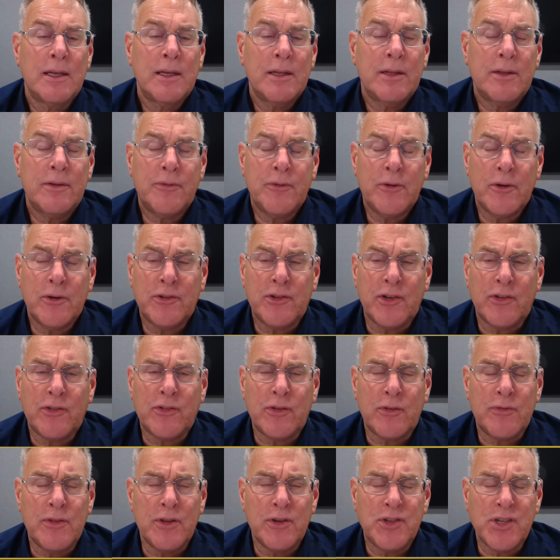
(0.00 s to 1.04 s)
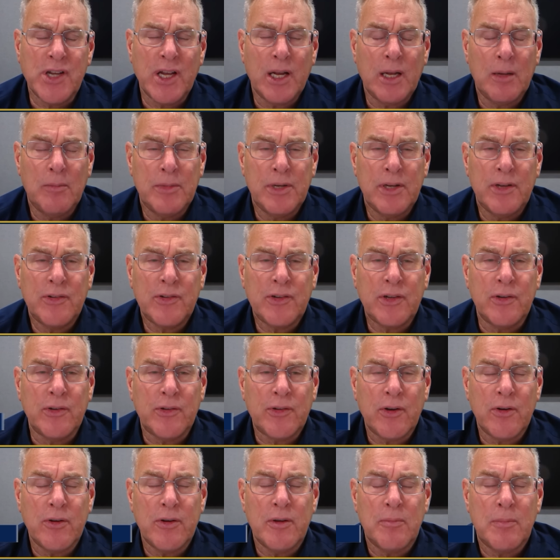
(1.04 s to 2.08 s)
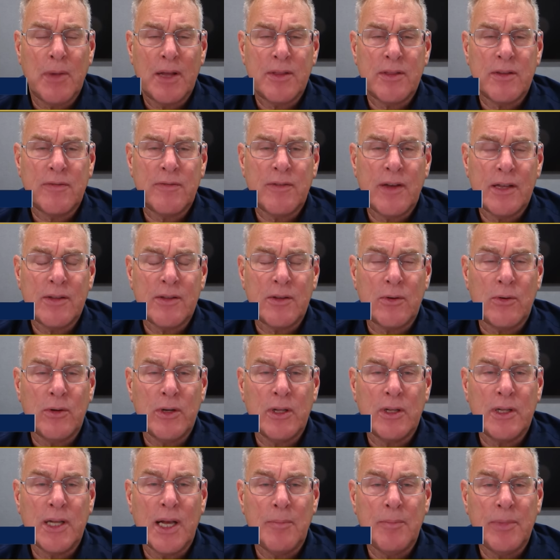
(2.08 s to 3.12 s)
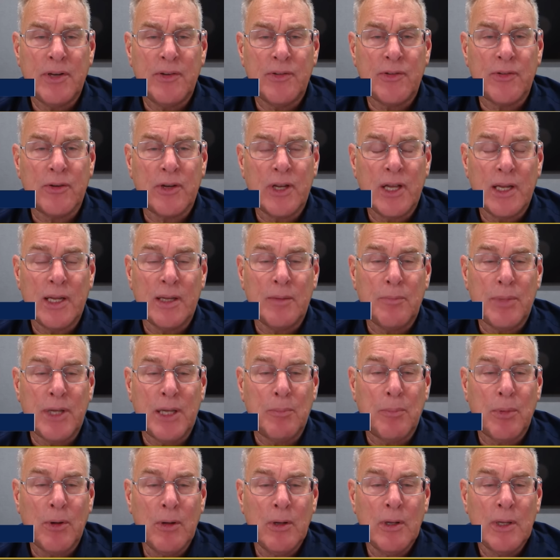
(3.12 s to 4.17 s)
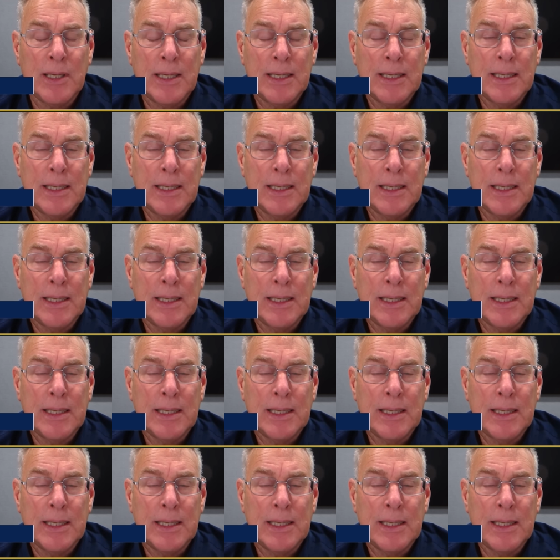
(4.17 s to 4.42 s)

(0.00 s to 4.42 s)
The first is if the gentleman is concerned about the fact that oil companies are killing people,